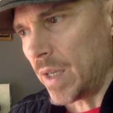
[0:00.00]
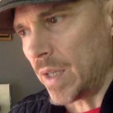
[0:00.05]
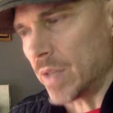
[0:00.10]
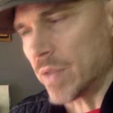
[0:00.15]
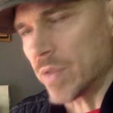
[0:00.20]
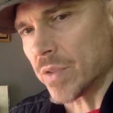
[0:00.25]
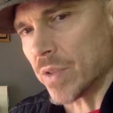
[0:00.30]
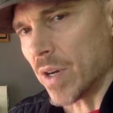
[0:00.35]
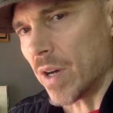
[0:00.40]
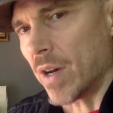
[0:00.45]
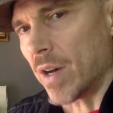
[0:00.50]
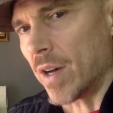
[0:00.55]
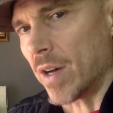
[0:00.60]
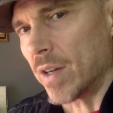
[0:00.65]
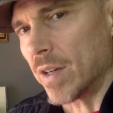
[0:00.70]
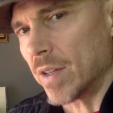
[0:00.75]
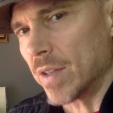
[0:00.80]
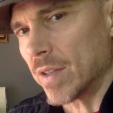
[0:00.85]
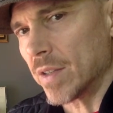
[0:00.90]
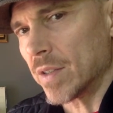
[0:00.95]
saw
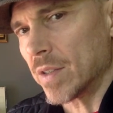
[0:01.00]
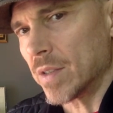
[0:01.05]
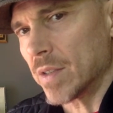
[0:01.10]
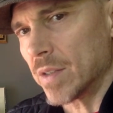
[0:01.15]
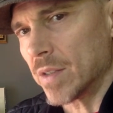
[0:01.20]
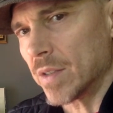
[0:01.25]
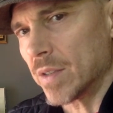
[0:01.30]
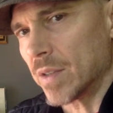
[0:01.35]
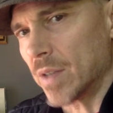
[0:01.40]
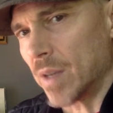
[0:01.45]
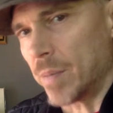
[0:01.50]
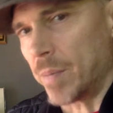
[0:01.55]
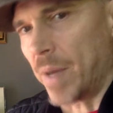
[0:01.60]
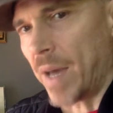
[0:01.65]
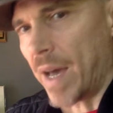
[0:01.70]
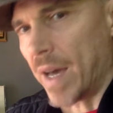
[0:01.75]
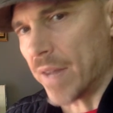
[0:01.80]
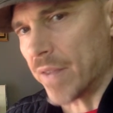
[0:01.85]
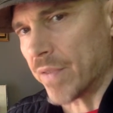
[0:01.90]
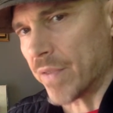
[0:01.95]
a
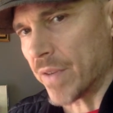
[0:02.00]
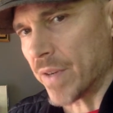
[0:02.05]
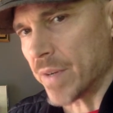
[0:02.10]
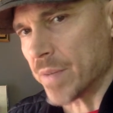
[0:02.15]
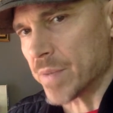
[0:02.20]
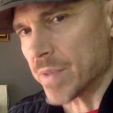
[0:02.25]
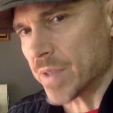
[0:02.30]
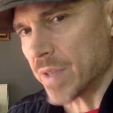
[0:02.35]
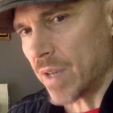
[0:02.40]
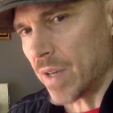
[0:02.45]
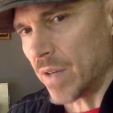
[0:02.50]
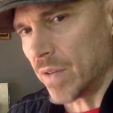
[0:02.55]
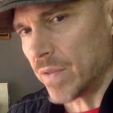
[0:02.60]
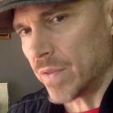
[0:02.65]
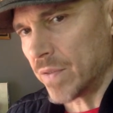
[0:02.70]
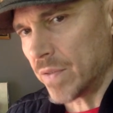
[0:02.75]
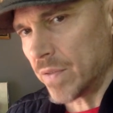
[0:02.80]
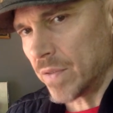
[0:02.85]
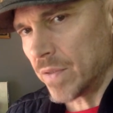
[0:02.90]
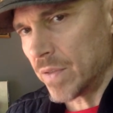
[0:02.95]
path for
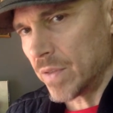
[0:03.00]
himself.